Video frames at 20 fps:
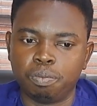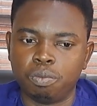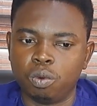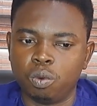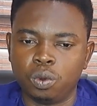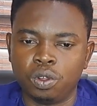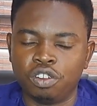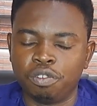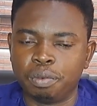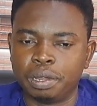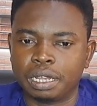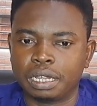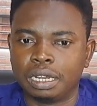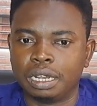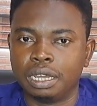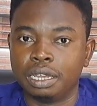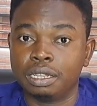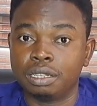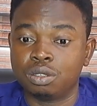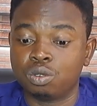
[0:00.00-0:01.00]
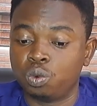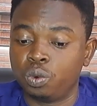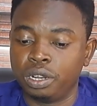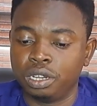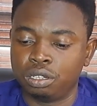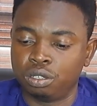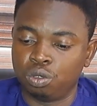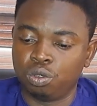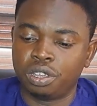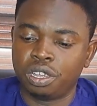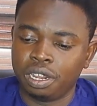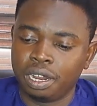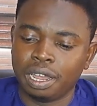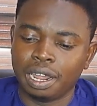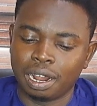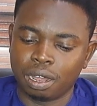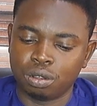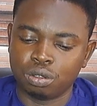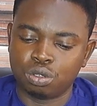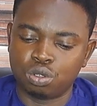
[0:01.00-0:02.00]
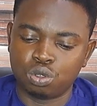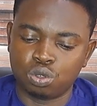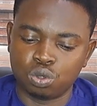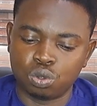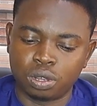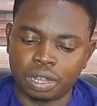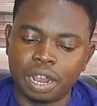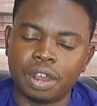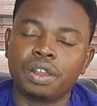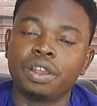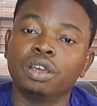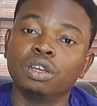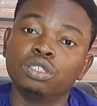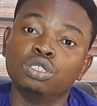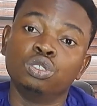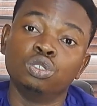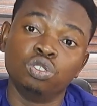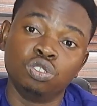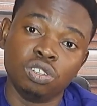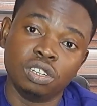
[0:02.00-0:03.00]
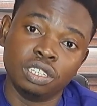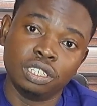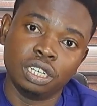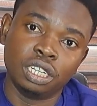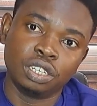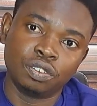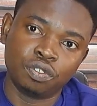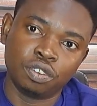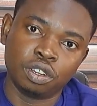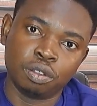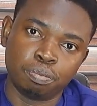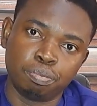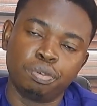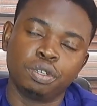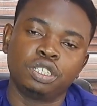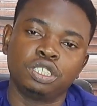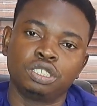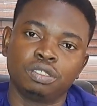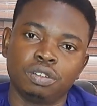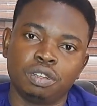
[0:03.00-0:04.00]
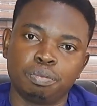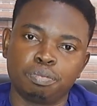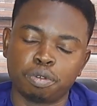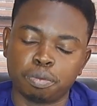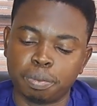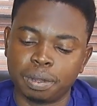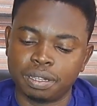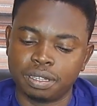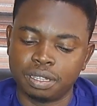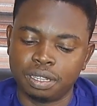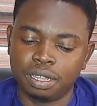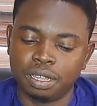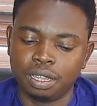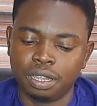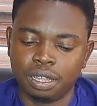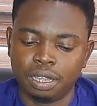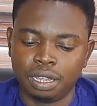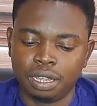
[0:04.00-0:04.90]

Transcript: One of my clients were looking at how to carry out due diligence for the purchase of the property,